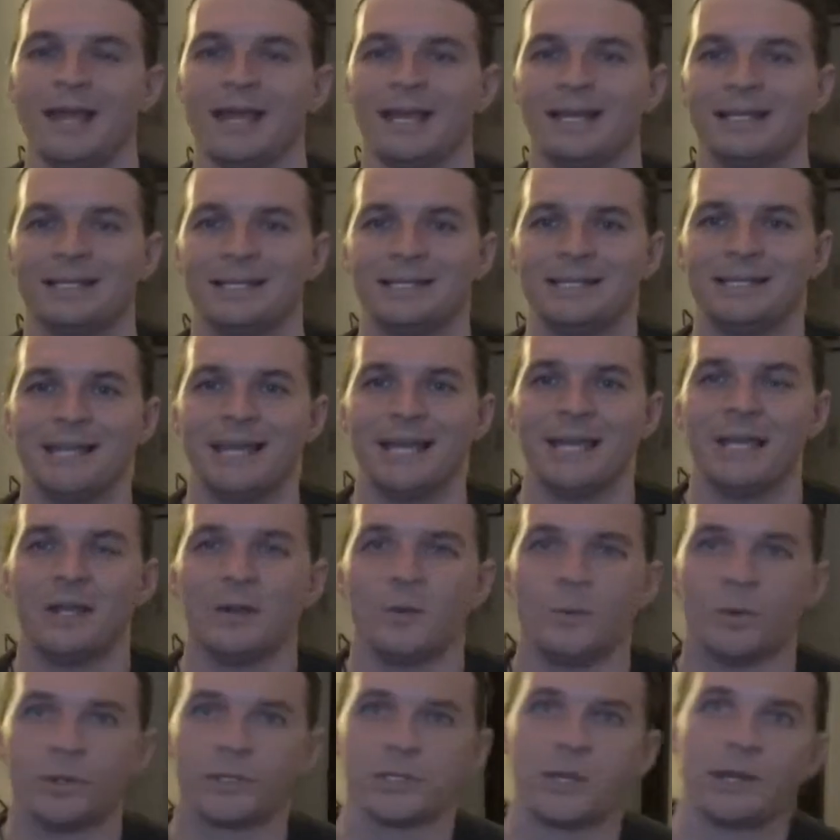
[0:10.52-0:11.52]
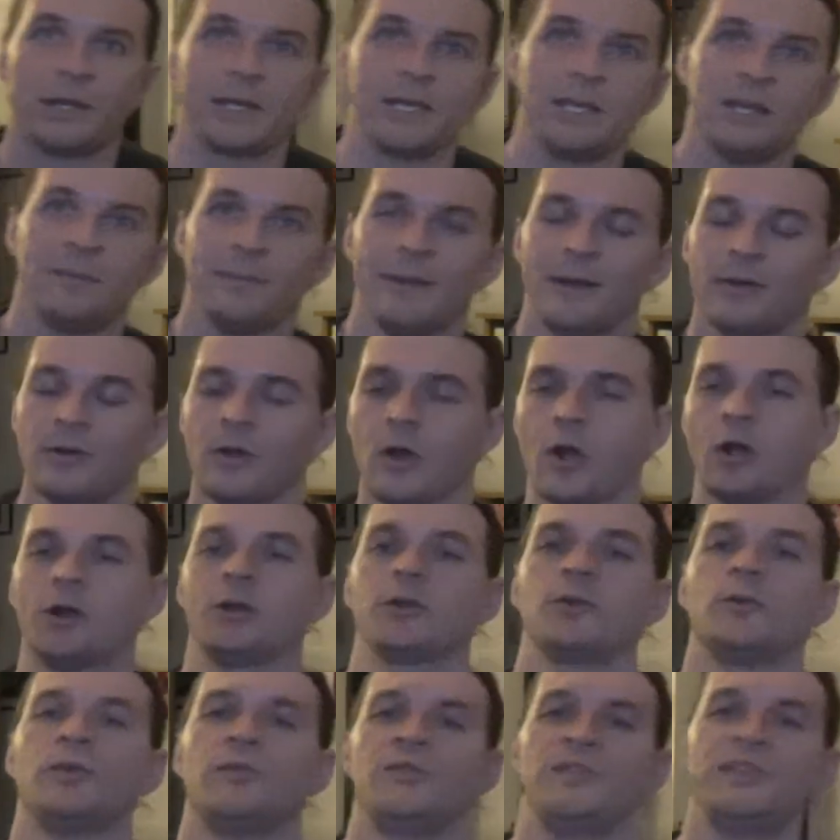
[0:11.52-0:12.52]
and today we're talking about
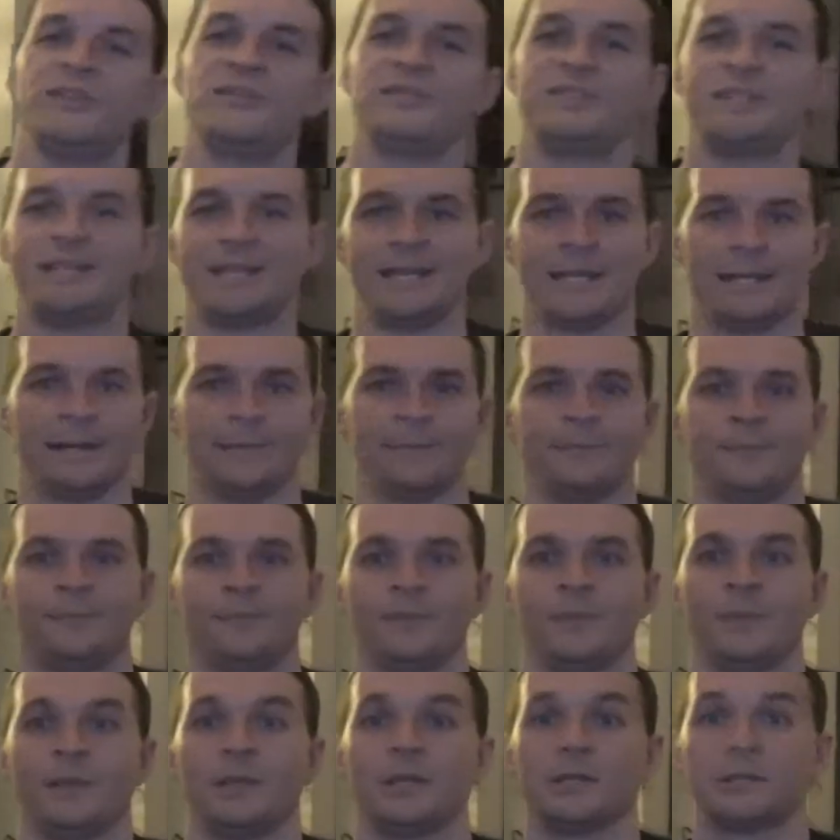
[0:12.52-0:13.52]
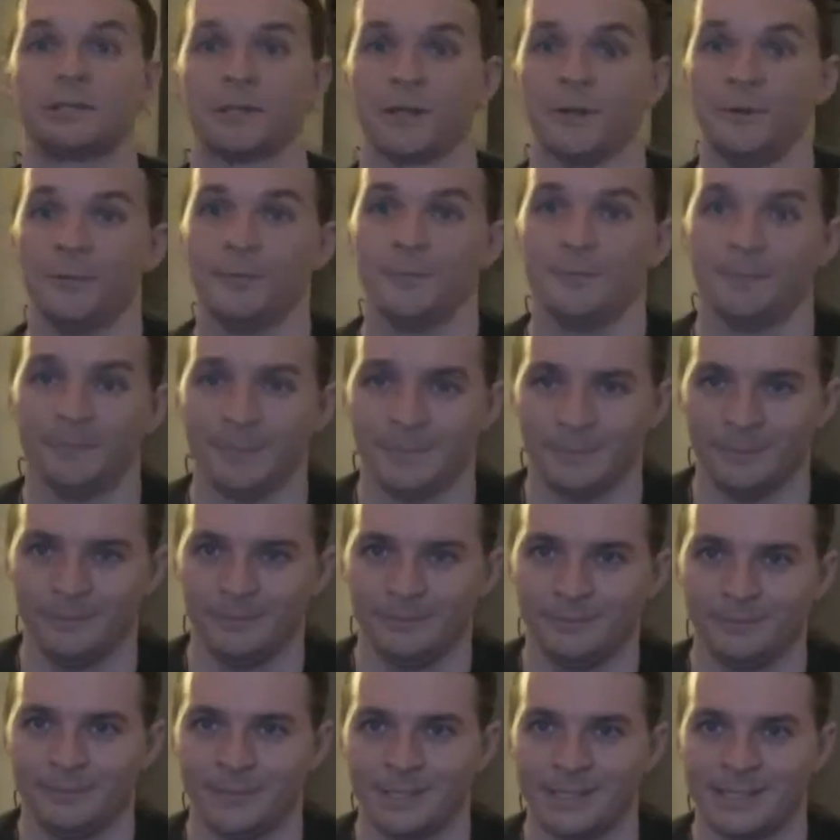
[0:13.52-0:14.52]
Article 15. So,
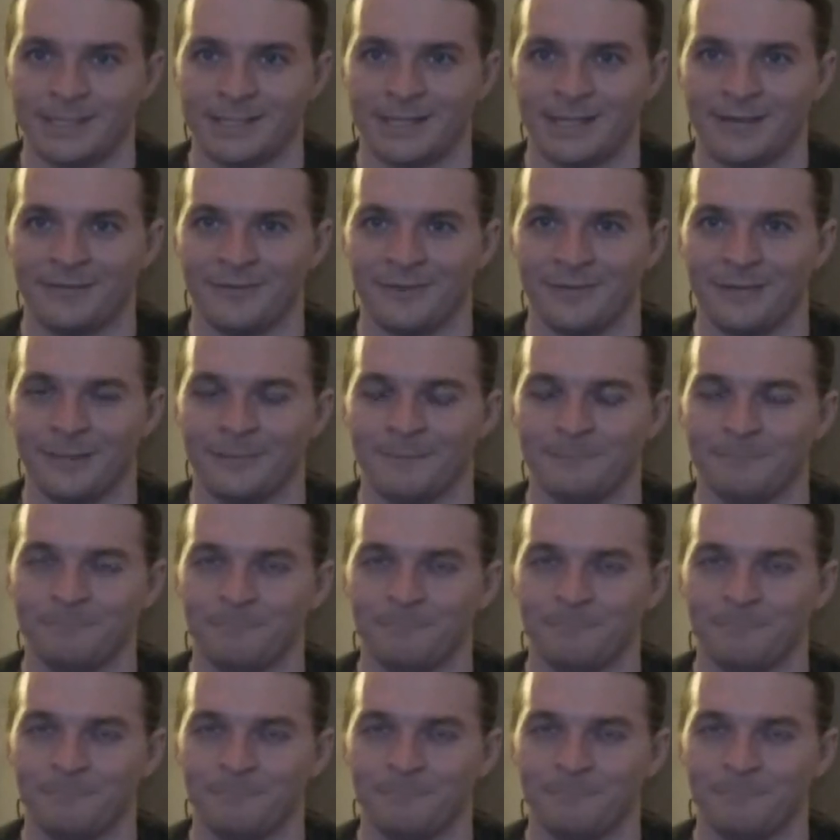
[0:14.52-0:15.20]
let's dive in.